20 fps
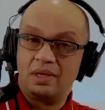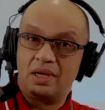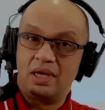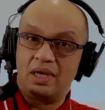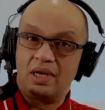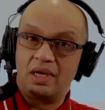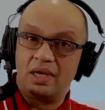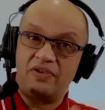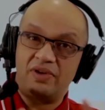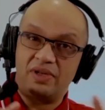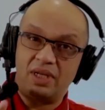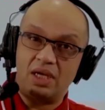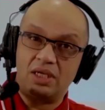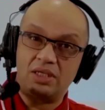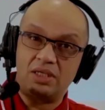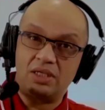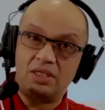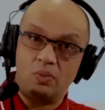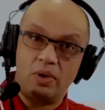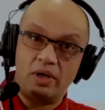And if it
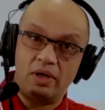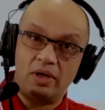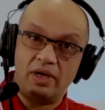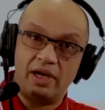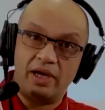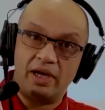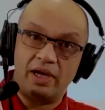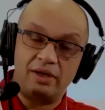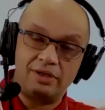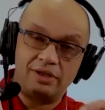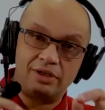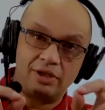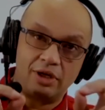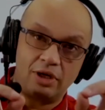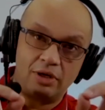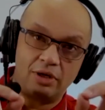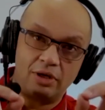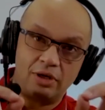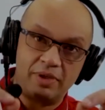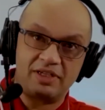doesn't work out,
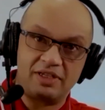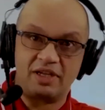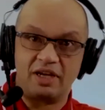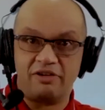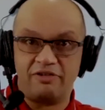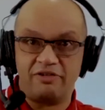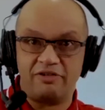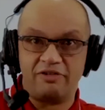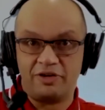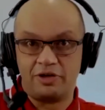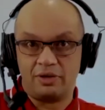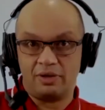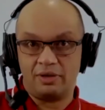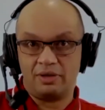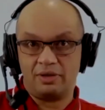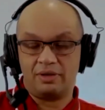don't be discouraged.